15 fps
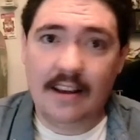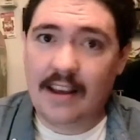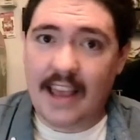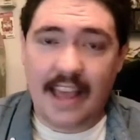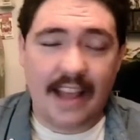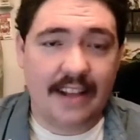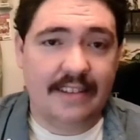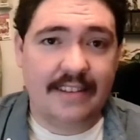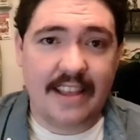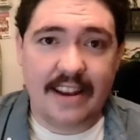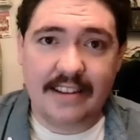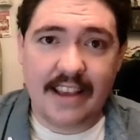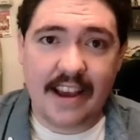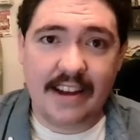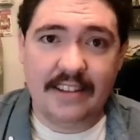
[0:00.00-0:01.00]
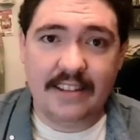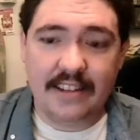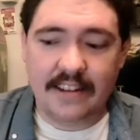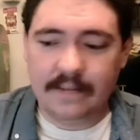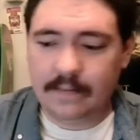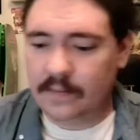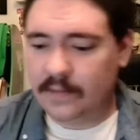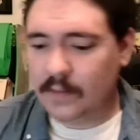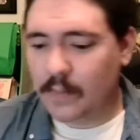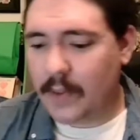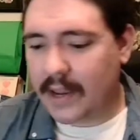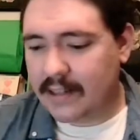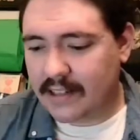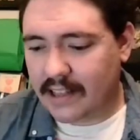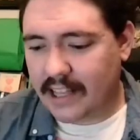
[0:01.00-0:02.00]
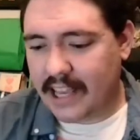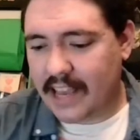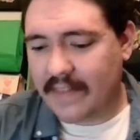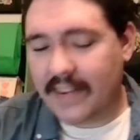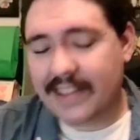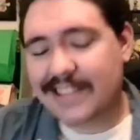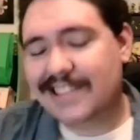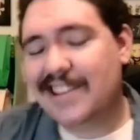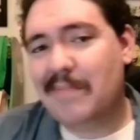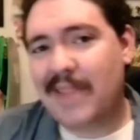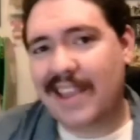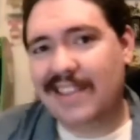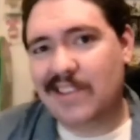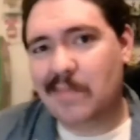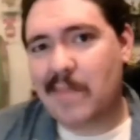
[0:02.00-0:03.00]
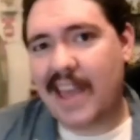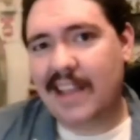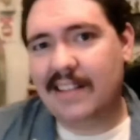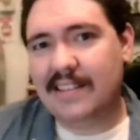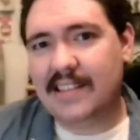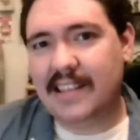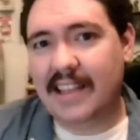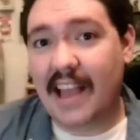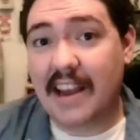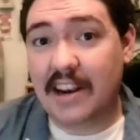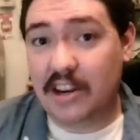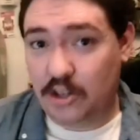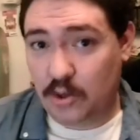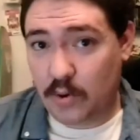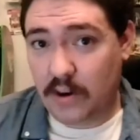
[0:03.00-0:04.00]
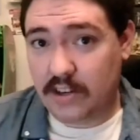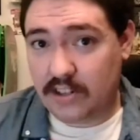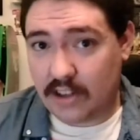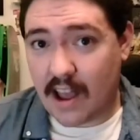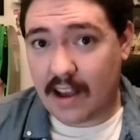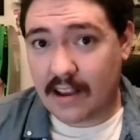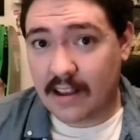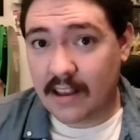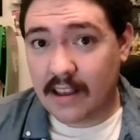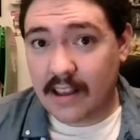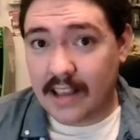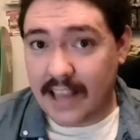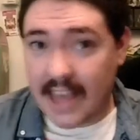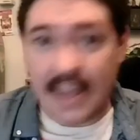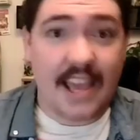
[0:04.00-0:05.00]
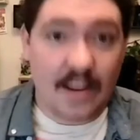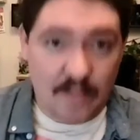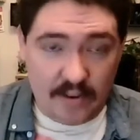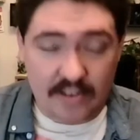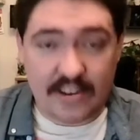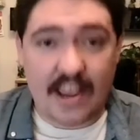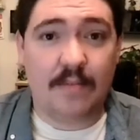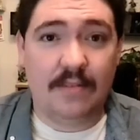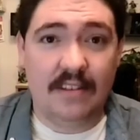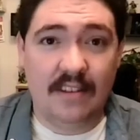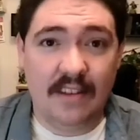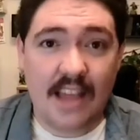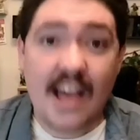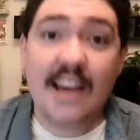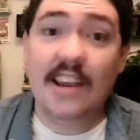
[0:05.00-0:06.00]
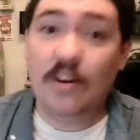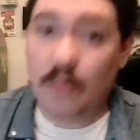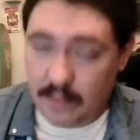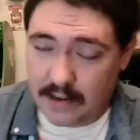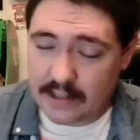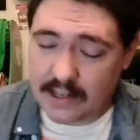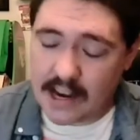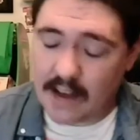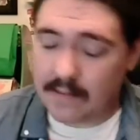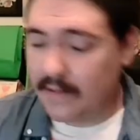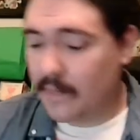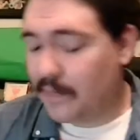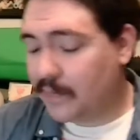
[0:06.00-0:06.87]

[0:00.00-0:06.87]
Hand sanitizer. Basically, if it's in demand and in a short stock, it can be scalped, and it will be scalped.